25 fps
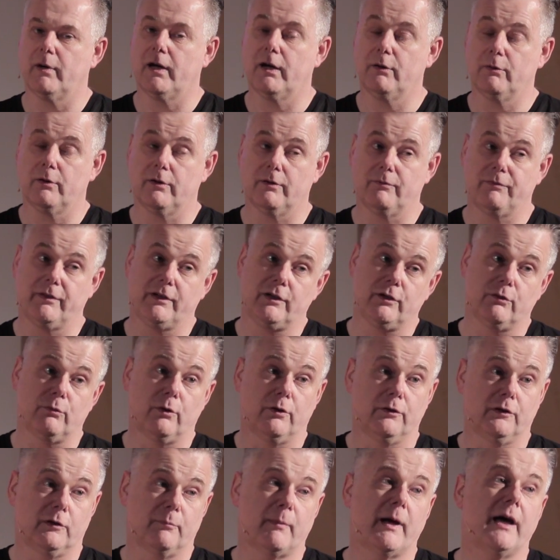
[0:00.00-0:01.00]
our video
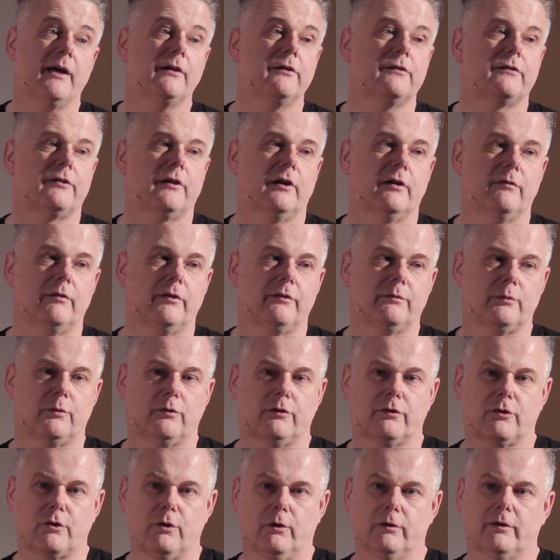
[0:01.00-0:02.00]
on demand service,
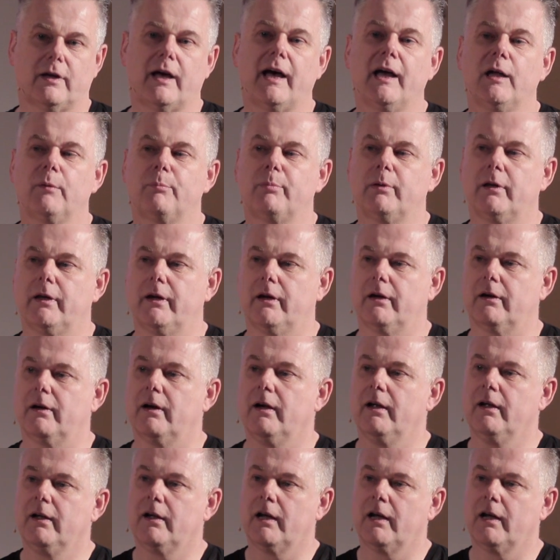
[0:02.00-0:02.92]
which is called iPlayer,